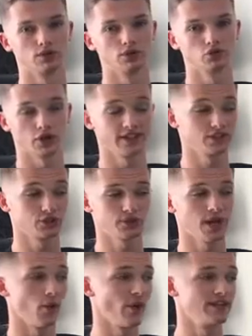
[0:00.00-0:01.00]
So this
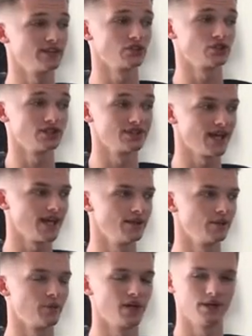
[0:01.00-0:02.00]
straight away is a
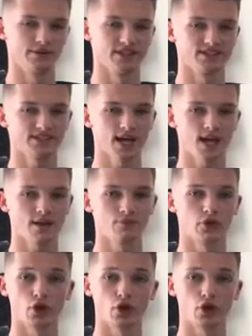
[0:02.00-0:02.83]
sustained period of time.